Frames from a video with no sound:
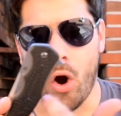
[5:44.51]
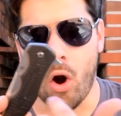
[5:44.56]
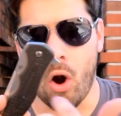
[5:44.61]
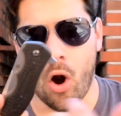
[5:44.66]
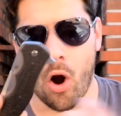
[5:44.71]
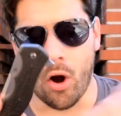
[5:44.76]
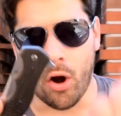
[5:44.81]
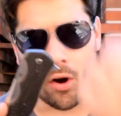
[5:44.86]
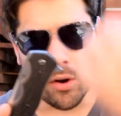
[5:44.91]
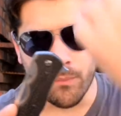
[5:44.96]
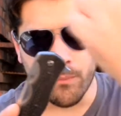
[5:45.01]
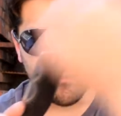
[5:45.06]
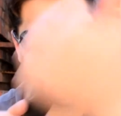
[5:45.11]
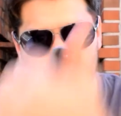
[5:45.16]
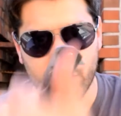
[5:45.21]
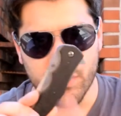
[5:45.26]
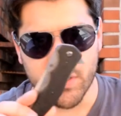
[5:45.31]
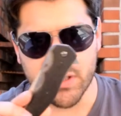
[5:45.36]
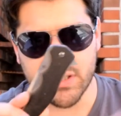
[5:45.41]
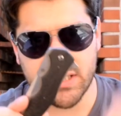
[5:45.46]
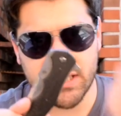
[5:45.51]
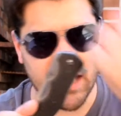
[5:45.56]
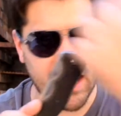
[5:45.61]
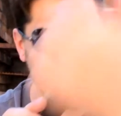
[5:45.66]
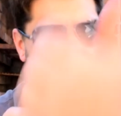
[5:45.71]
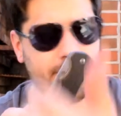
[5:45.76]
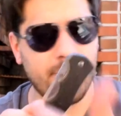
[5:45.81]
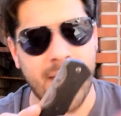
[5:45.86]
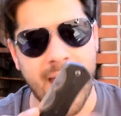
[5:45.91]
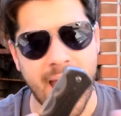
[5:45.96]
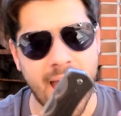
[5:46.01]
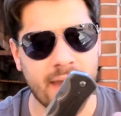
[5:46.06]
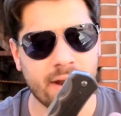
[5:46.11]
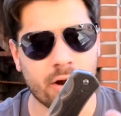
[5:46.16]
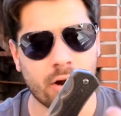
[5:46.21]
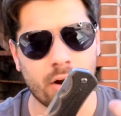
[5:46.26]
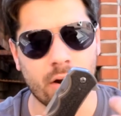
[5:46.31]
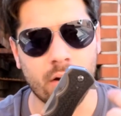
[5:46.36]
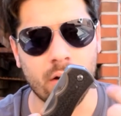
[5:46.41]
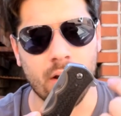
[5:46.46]
are the same
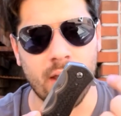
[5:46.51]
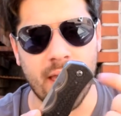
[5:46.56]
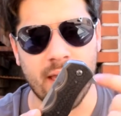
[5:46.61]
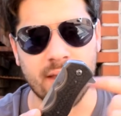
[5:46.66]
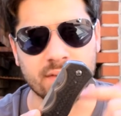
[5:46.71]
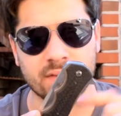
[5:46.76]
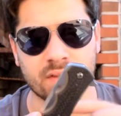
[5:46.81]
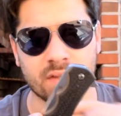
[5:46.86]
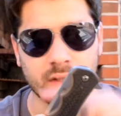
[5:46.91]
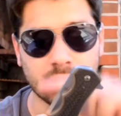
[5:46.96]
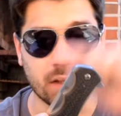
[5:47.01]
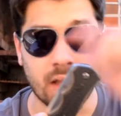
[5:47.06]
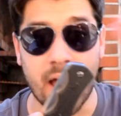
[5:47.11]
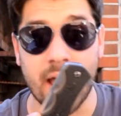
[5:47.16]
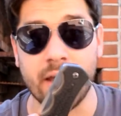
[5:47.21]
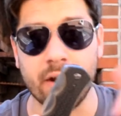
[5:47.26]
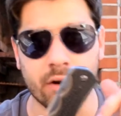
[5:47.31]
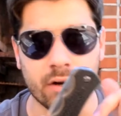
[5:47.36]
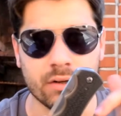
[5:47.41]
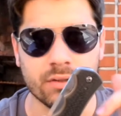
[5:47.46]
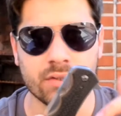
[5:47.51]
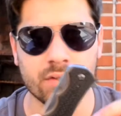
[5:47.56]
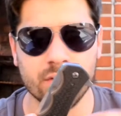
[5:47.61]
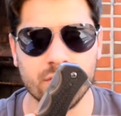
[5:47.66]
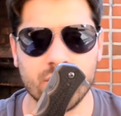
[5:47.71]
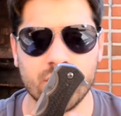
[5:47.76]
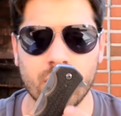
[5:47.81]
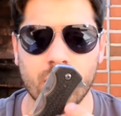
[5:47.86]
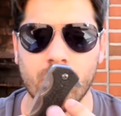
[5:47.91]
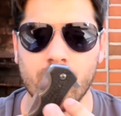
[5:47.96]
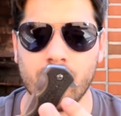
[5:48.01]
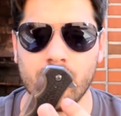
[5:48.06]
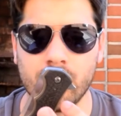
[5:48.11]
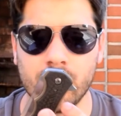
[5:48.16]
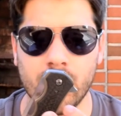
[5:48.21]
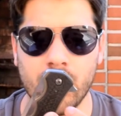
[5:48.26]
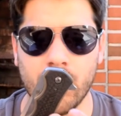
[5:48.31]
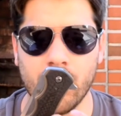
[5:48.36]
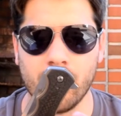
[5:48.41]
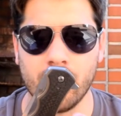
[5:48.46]
pattern as the liners, so
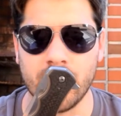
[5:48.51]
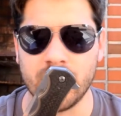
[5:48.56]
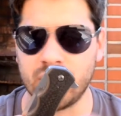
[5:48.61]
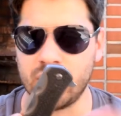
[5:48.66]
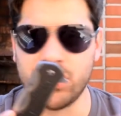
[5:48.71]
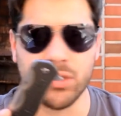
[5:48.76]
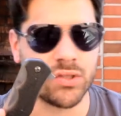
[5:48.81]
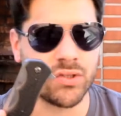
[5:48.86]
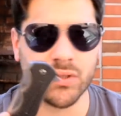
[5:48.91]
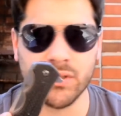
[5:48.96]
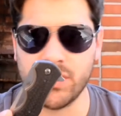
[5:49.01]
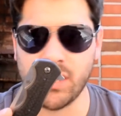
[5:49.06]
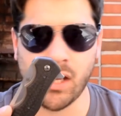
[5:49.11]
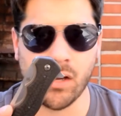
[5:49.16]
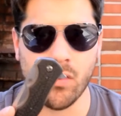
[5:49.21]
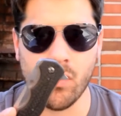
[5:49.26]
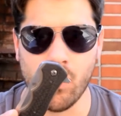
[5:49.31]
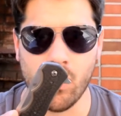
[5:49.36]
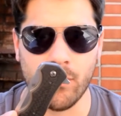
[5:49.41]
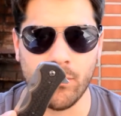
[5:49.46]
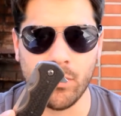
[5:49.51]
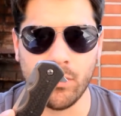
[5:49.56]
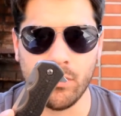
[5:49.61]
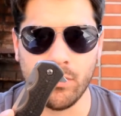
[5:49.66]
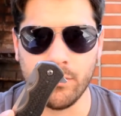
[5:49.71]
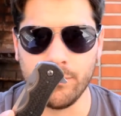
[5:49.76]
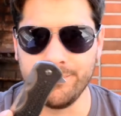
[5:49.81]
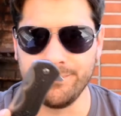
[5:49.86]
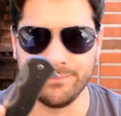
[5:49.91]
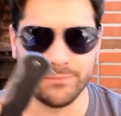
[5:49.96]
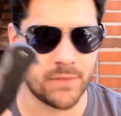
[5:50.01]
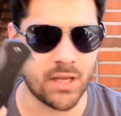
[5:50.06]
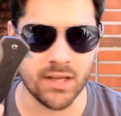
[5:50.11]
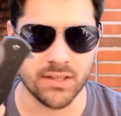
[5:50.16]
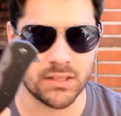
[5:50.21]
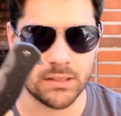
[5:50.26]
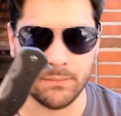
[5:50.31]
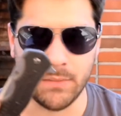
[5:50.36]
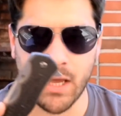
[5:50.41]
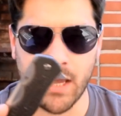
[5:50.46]
it just looks like a normal
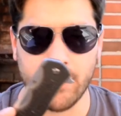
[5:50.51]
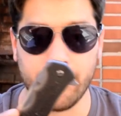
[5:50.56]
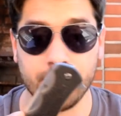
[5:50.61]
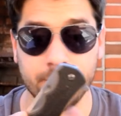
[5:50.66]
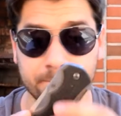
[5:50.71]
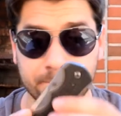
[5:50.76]
custom knife.